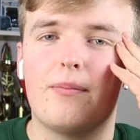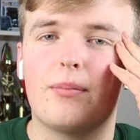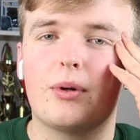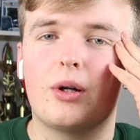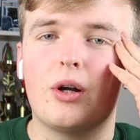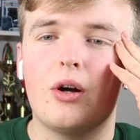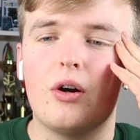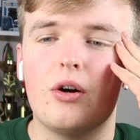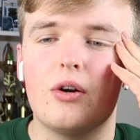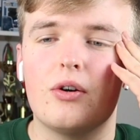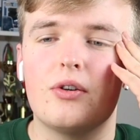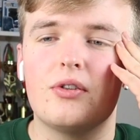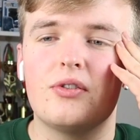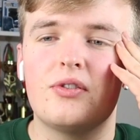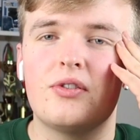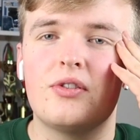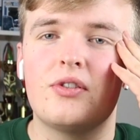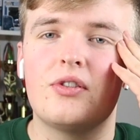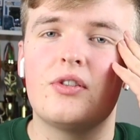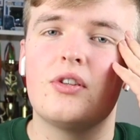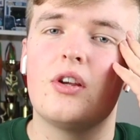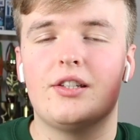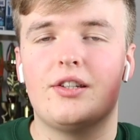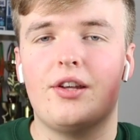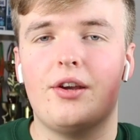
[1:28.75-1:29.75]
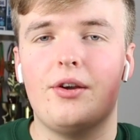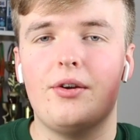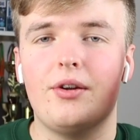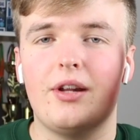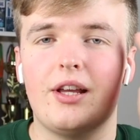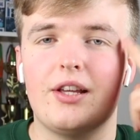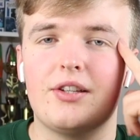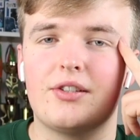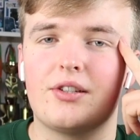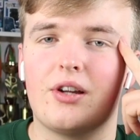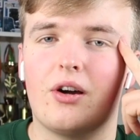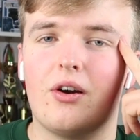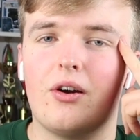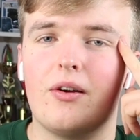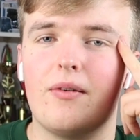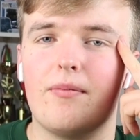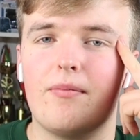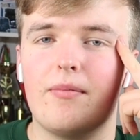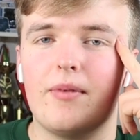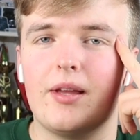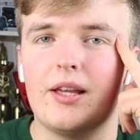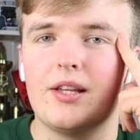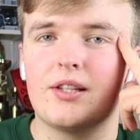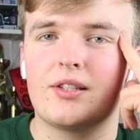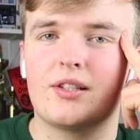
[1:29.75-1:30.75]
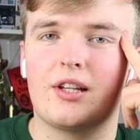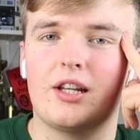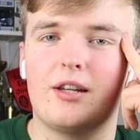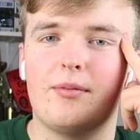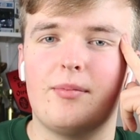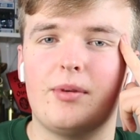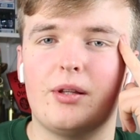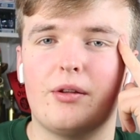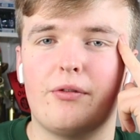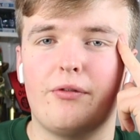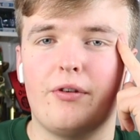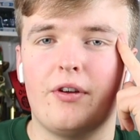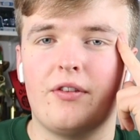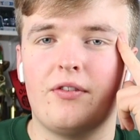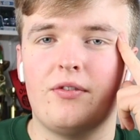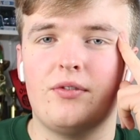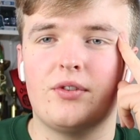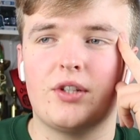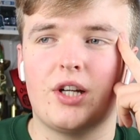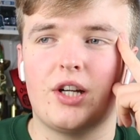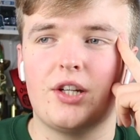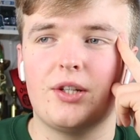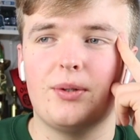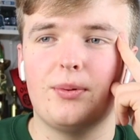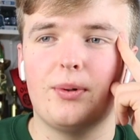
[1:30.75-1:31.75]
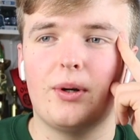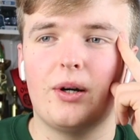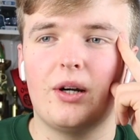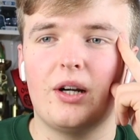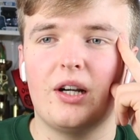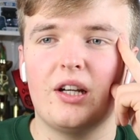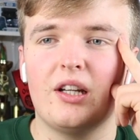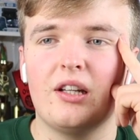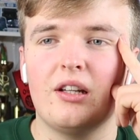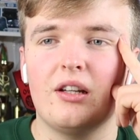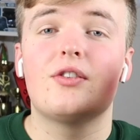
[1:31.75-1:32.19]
because in 2 days' time, it's going to be the 5th of January.